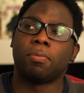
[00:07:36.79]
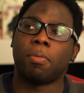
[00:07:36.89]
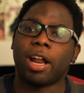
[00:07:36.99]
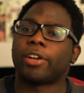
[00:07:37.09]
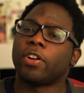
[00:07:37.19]

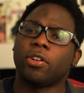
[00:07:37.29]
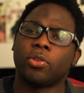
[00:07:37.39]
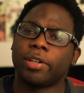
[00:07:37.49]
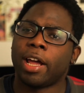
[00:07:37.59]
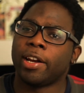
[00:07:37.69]
But I tried to
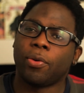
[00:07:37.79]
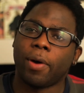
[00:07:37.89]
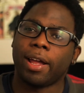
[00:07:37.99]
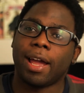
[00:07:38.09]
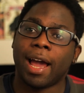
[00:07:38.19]
do it
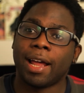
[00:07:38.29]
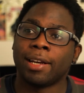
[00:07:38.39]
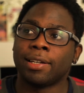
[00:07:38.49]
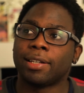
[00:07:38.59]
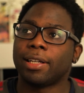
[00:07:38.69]
anyway,
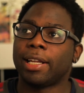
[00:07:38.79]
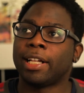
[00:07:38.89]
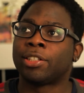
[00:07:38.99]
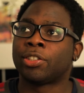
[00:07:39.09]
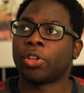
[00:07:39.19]
and
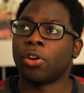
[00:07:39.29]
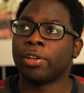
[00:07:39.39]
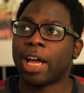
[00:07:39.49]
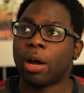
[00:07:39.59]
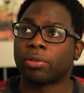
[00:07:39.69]
it
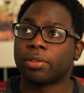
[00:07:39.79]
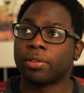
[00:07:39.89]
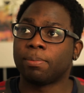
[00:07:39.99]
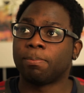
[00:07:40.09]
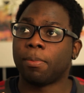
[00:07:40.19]
turned out
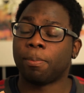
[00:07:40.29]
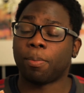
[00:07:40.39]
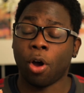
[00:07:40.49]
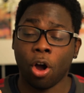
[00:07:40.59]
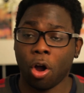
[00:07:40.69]

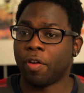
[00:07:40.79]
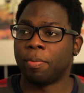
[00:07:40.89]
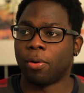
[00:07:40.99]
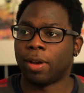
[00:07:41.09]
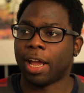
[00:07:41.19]

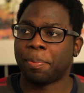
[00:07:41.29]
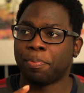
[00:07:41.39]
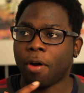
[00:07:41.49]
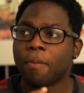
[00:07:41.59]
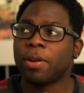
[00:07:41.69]
horrible, like
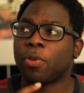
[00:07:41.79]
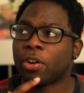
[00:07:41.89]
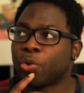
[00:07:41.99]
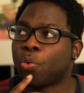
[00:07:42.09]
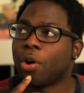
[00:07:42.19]
probably one
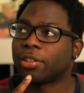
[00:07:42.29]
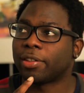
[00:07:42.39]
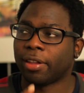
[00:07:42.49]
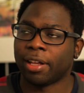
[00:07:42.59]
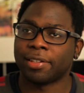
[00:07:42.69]
of the worst
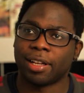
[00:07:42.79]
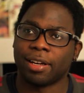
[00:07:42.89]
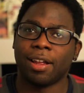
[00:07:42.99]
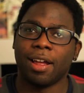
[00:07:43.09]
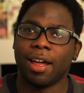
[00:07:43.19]
things that
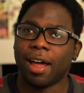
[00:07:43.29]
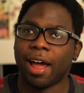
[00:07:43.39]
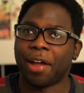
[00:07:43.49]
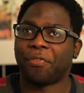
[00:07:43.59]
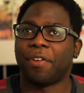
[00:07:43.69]

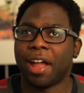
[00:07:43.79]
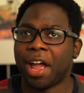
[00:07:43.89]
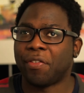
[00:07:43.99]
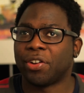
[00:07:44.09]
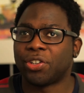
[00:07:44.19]
I have
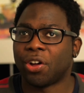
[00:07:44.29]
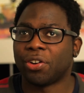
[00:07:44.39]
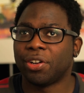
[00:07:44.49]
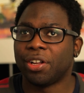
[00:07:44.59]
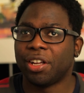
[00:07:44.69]
ever
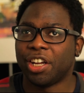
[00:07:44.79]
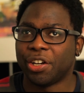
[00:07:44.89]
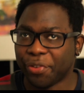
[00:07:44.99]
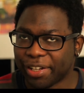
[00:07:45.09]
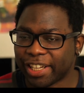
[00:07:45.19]
done
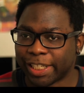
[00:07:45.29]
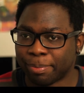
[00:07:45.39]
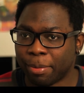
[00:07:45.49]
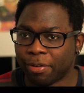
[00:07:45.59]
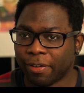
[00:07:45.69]
in recent
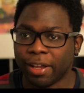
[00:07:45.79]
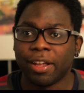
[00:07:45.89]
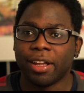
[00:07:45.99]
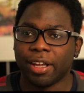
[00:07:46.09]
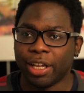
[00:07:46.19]
memory.
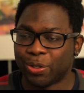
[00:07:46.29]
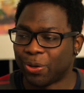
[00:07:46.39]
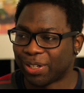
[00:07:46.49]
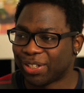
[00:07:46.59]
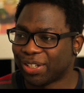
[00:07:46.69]

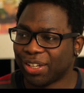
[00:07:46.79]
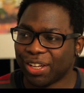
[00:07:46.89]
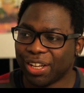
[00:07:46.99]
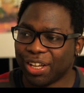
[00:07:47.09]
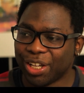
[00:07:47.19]
It was
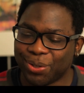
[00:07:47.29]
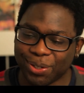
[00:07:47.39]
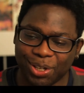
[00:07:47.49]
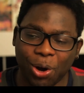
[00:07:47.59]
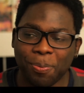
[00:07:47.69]

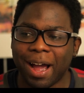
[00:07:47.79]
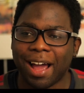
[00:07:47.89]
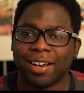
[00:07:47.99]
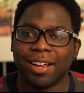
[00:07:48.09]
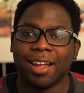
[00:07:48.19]
so
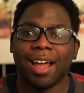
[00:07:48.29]
bad.